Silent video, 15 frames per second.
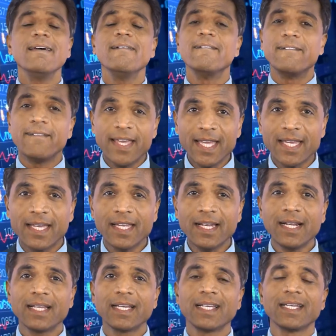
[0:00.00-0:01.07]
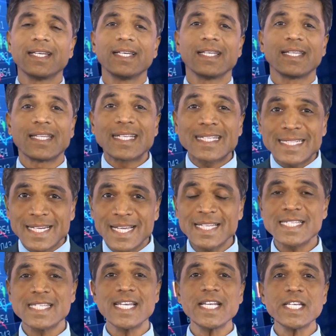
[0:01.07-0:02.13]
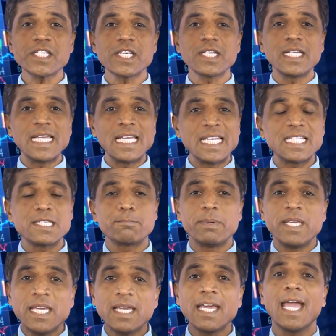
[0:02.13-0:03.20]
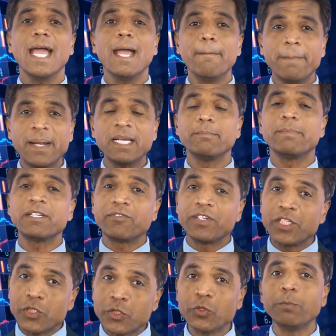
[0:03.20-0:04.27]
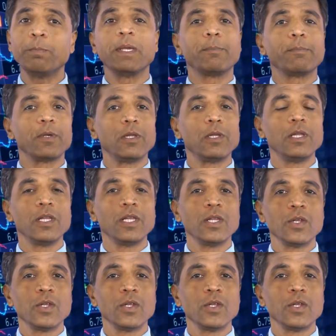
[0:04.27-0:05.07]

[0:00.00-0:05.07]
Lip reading: where the transaction is being happened between 2 people